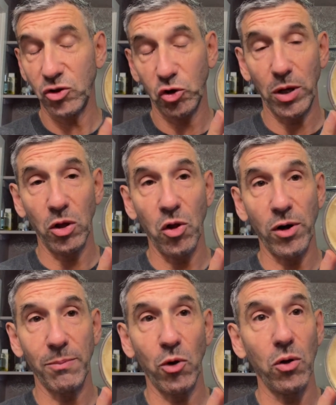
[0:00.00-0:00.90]
show you the
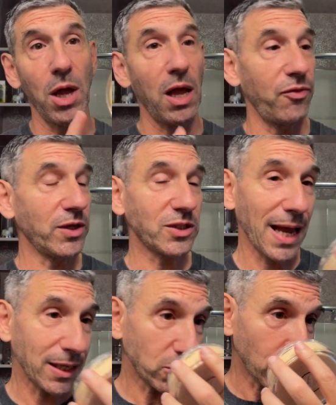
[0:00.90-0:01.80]
loading bowl. This
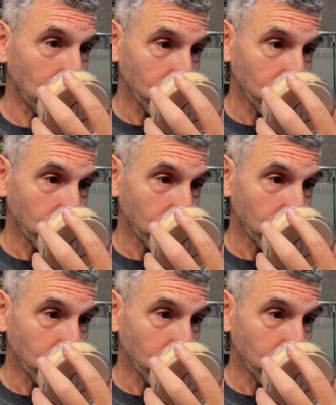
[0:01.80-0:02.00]
has,